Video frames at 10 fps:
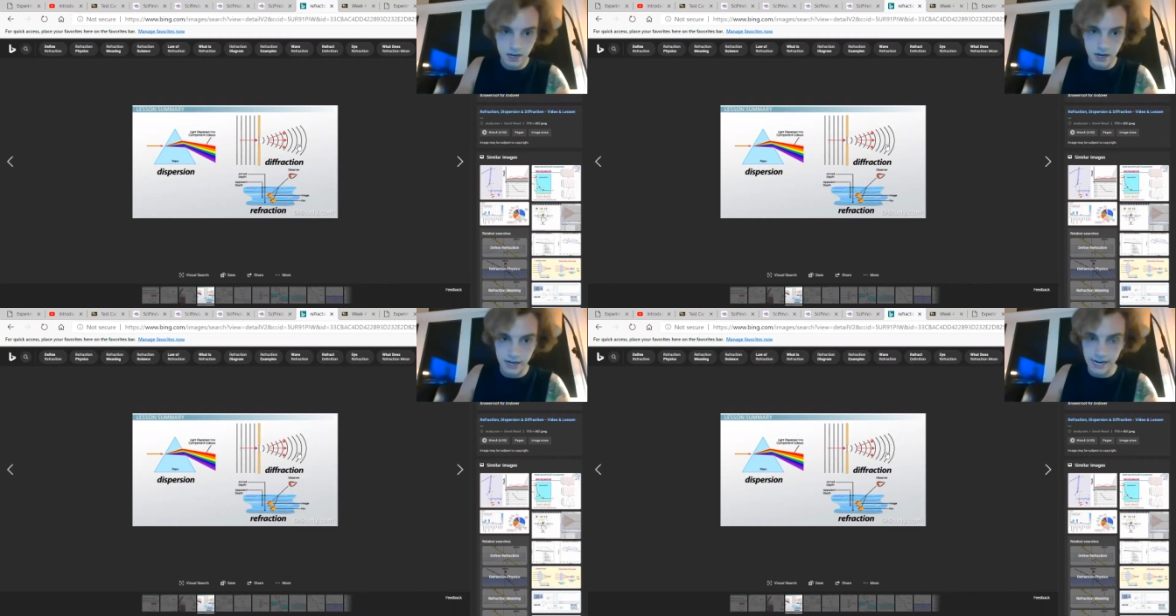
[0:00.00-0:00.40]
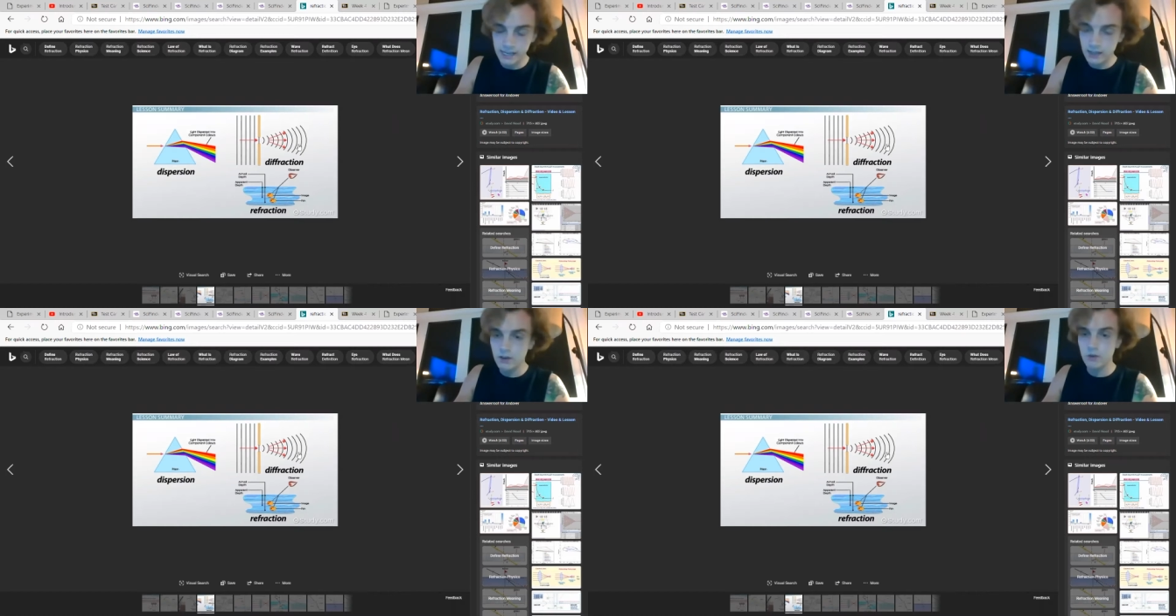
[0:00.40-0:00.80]
all right,
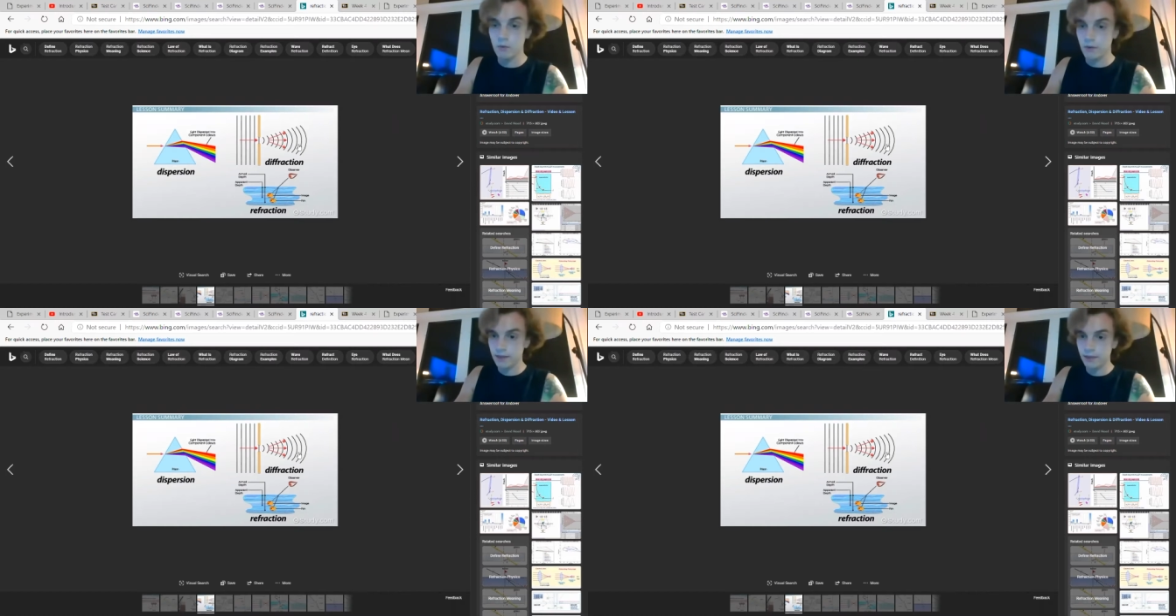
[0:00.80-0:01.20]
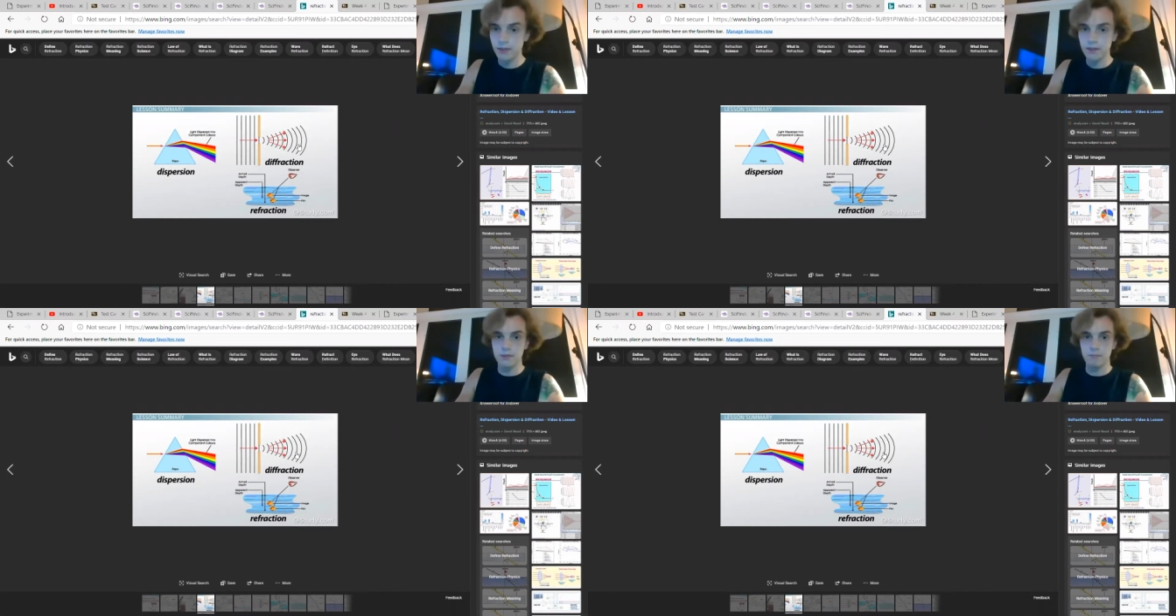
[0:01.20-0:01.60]
with
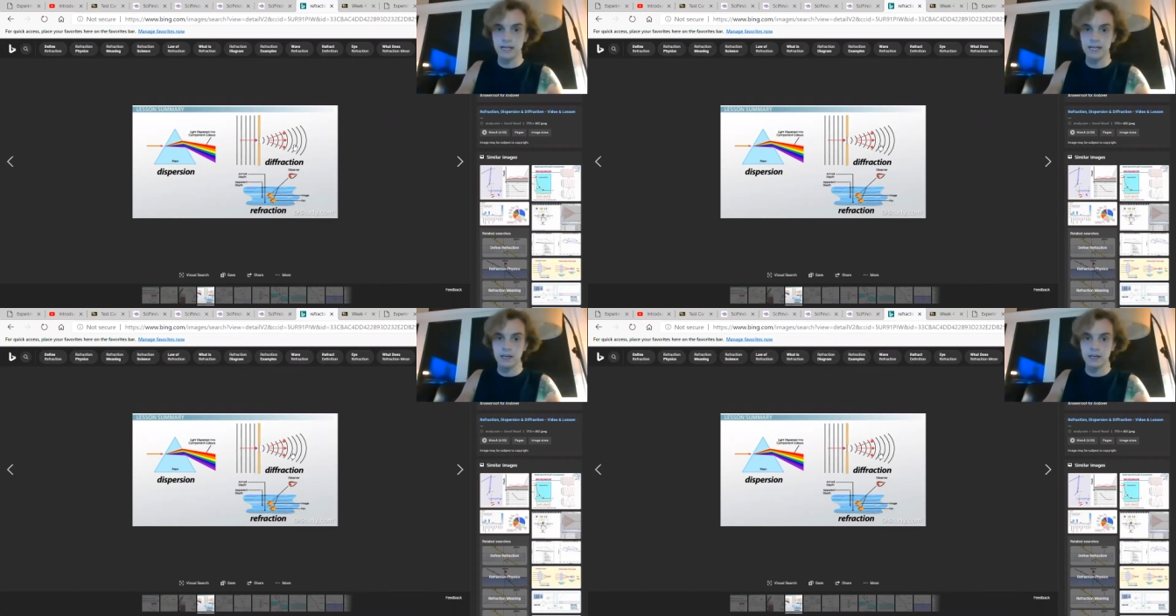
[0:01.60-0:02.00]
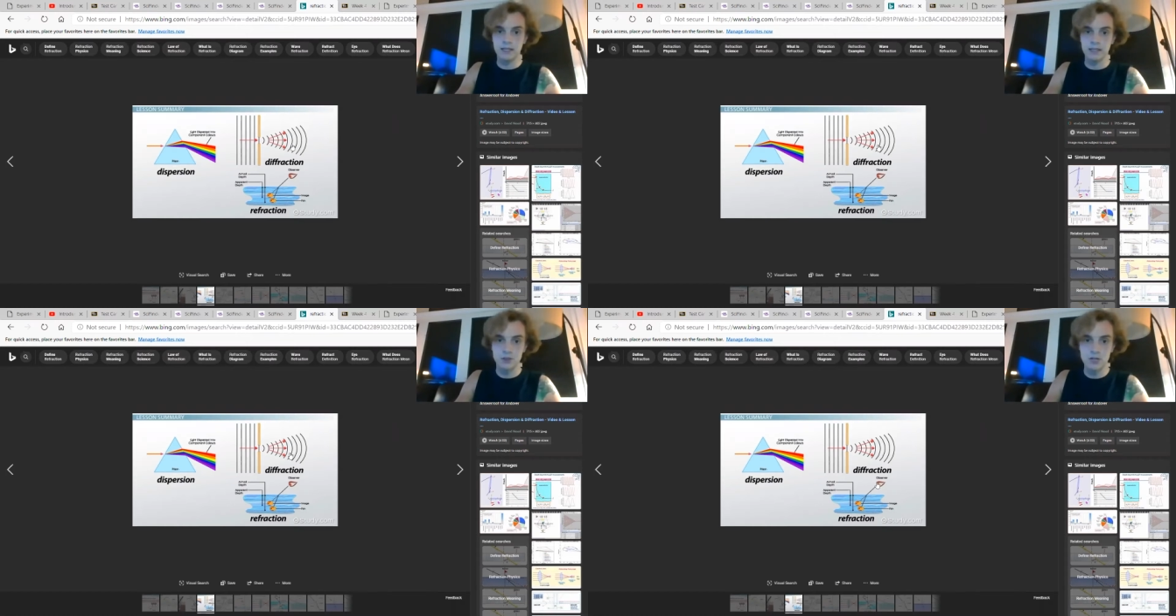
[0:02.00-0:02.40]
the medium that
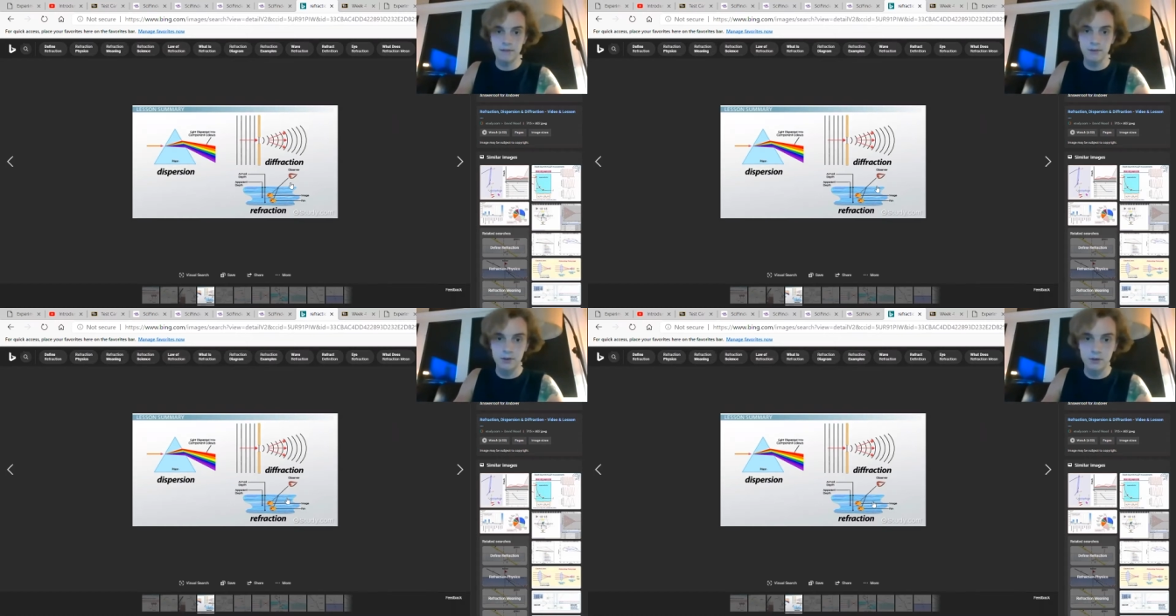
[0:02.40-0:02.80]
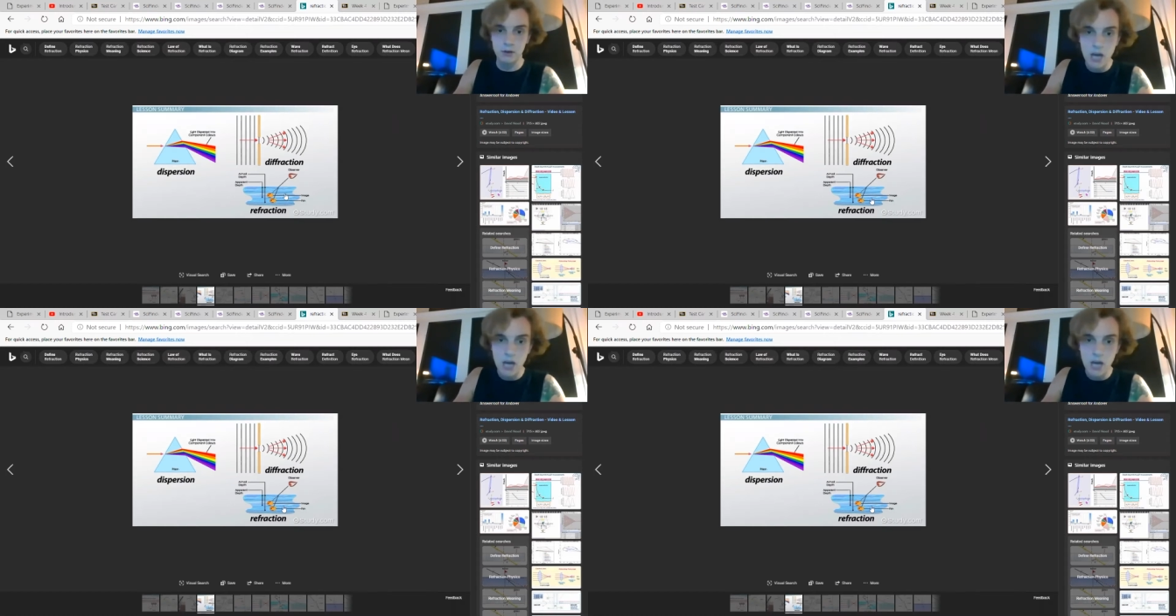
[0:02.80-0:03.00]
they travel through.